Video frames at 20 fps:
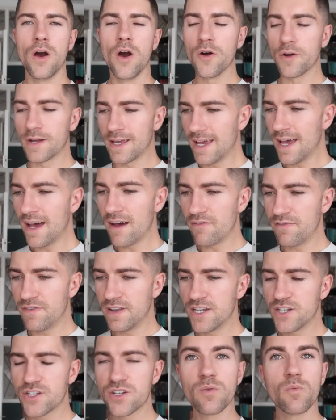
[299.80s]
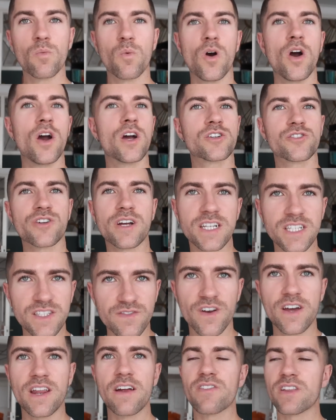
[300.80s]
Okay, I finished at work,
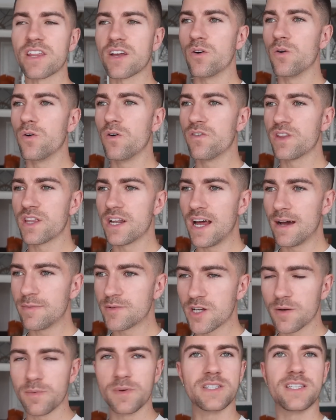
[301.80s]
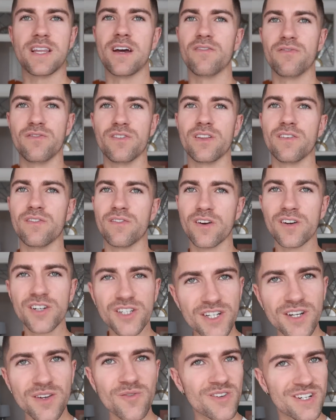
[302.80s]
transferred everything over. The laptop is now fully
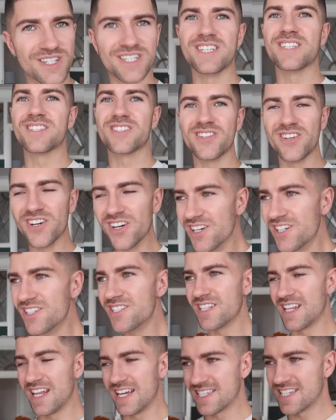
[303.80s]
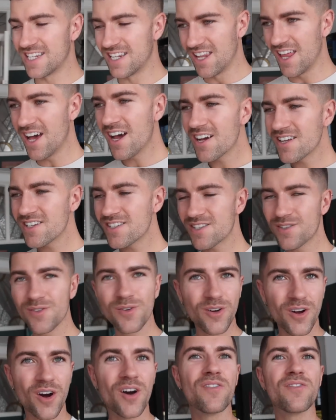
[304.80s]
functioning, which is good. Lesson learned,
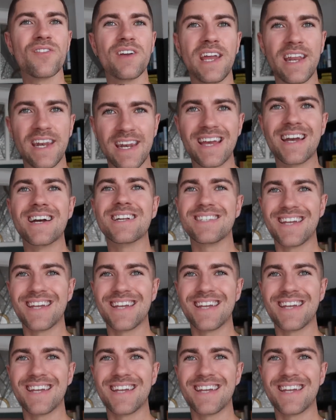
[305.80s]
no coffee near